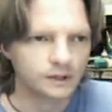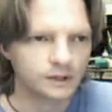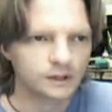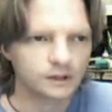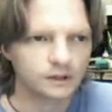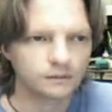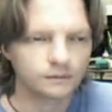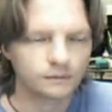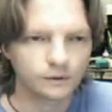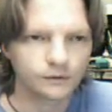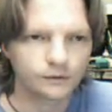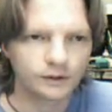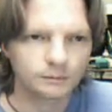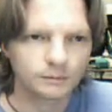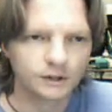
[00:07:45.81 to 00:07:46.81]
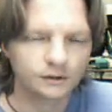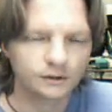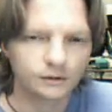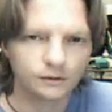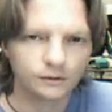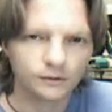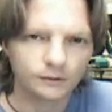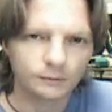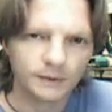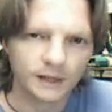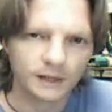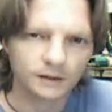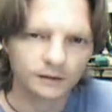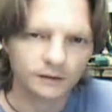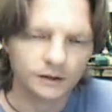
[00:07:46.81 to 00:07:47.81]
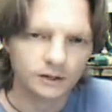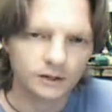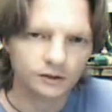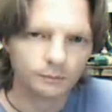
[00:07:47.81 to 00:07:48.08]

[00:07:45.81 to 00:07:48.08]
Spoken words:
And if you're someone who's painting